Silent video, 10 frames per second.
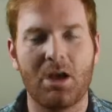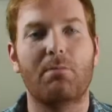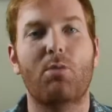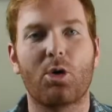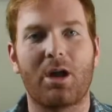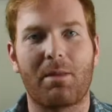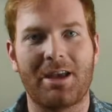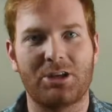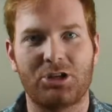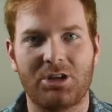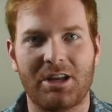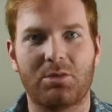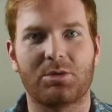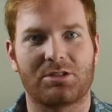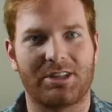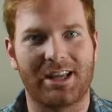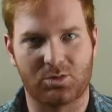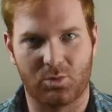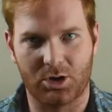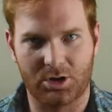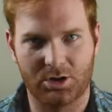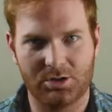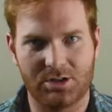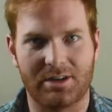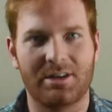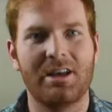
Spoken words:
More automation equals less workers, and